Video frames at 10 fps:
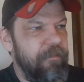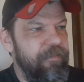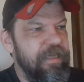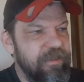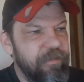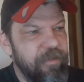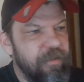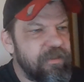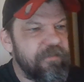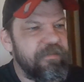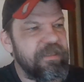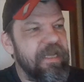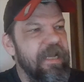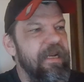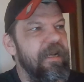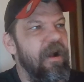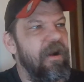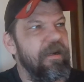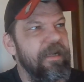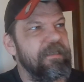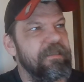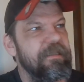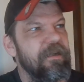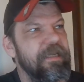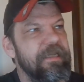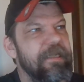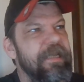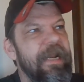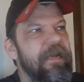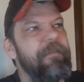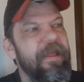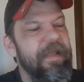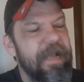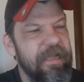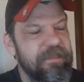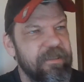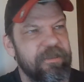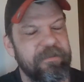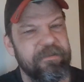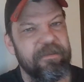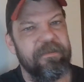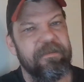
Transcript: because the rules of the Senate aren't necessarily dictated by the Constitution.